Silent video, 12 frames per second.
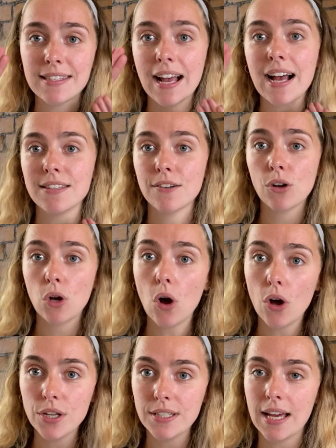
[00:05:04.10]
his eyes on
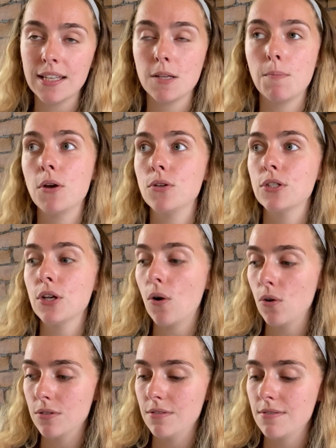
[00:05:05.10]
God as opposed to
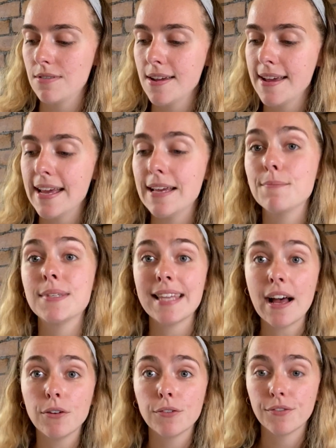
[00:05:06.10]
on
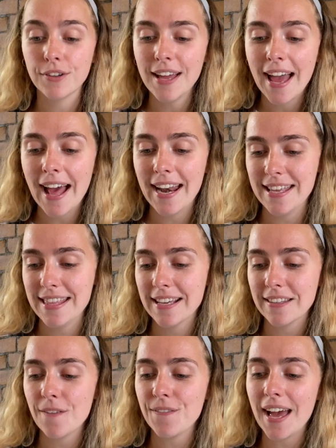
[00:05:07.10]
himself. And I
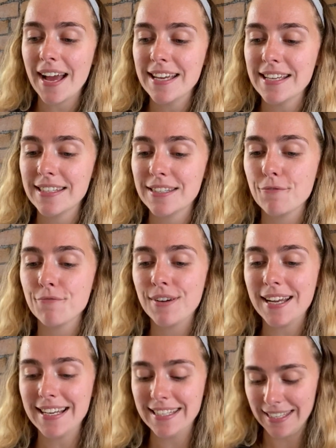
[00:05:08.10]
think that that is
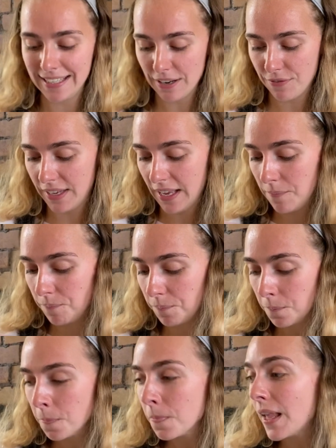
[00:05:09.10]
really significant.
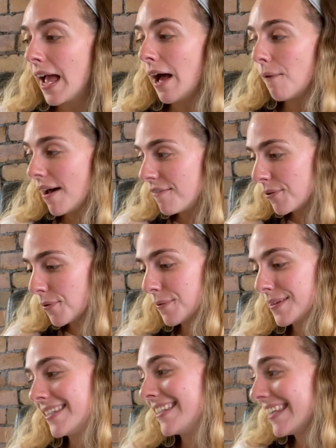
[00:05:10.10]
However, what
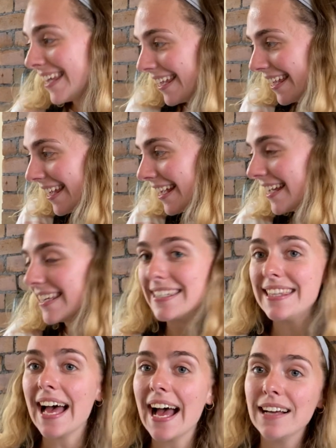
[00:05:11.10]
we see is
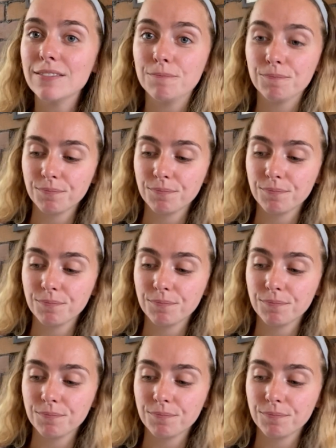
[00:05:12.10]
that